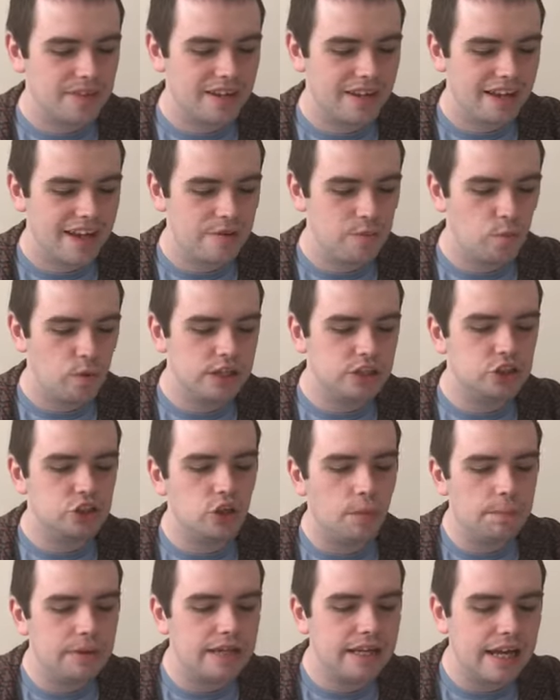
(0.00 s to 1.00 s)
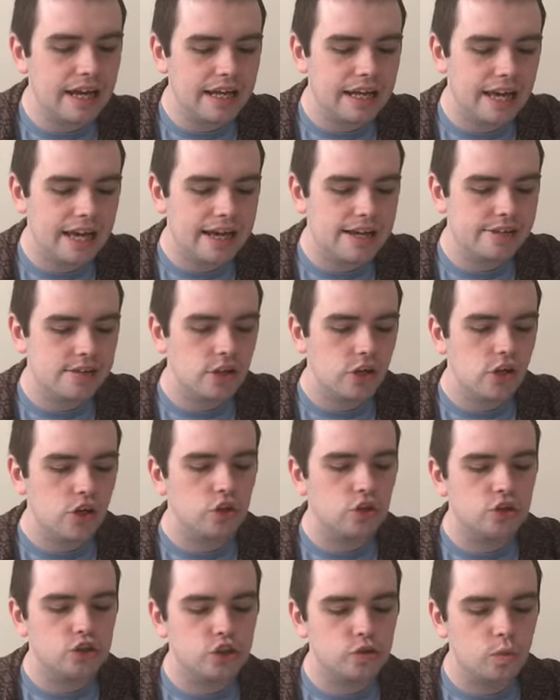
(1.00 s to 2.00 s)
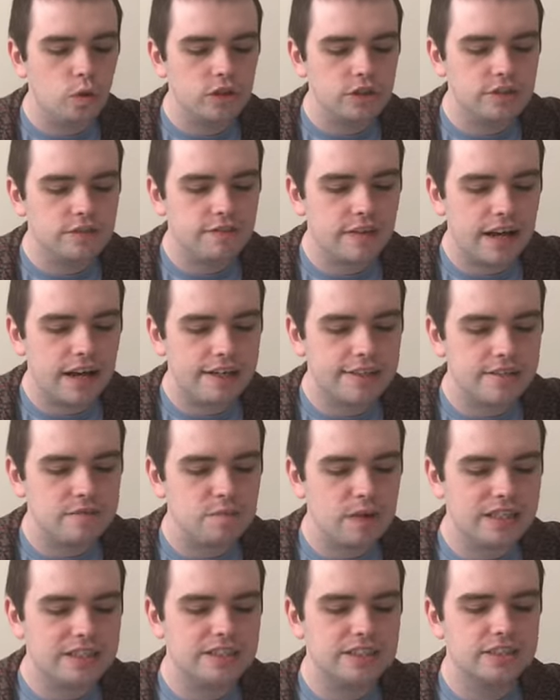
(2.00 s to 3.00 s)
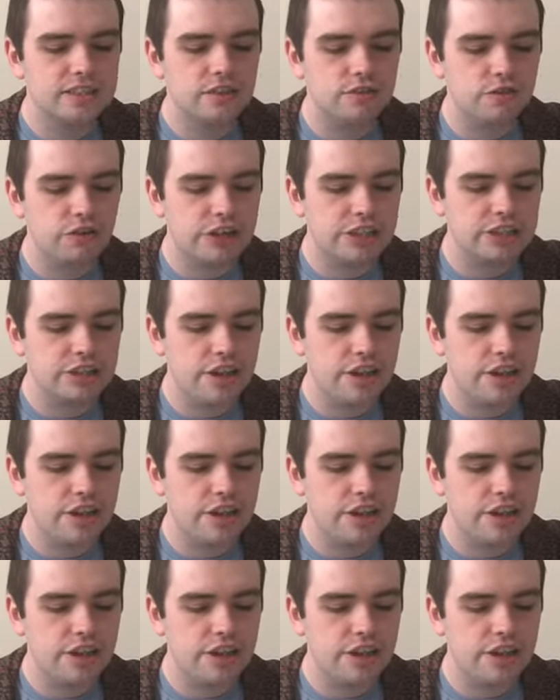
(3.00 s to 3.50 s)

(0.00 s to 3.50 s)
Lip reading: In which shopping arcade could you once find Manchester Fringe